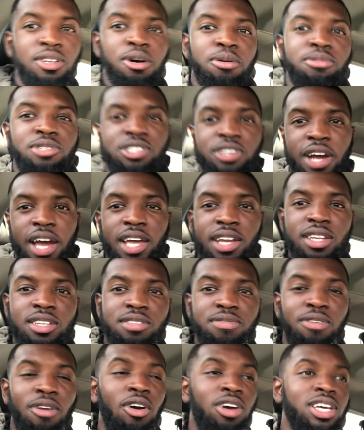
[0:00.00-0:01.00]
so i'm trying
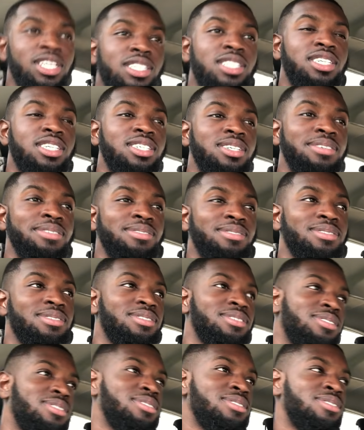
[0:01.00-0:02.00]
this vlogging thing
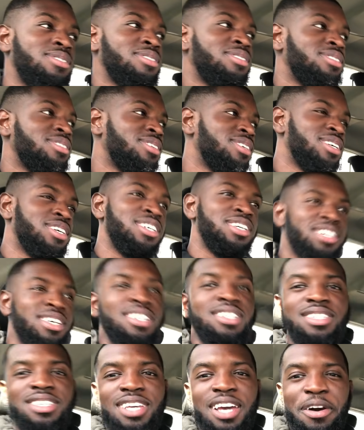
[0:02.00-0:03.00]

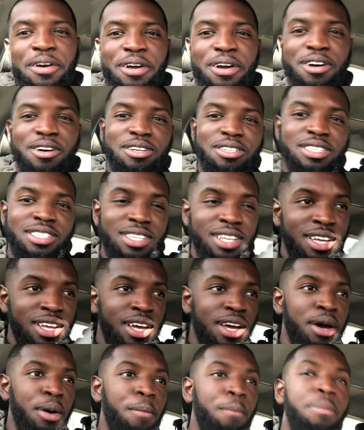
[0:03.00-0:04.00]
see how it goes
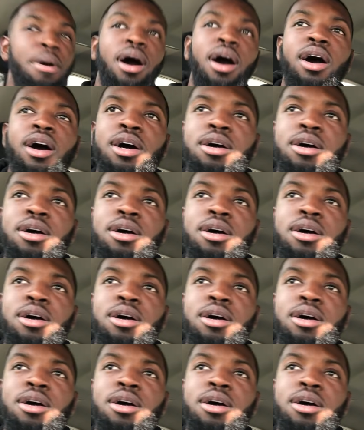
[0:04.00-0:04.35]
but